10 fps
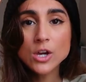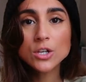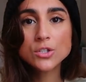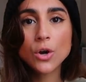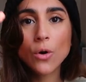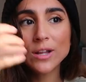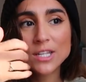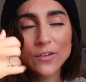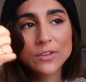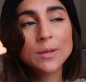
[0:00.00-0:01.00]
So it
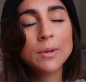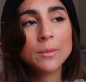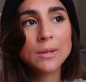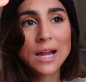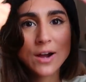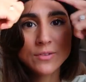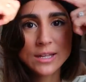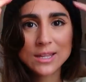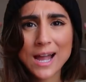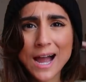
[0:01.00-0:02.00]
definitely made me have
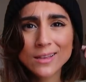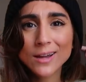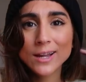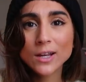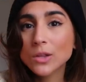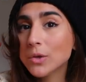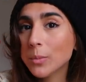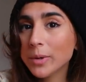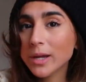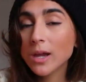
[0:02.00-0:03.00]
like the hat line a little
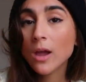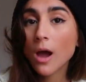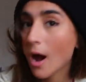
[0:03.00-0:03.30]
bit.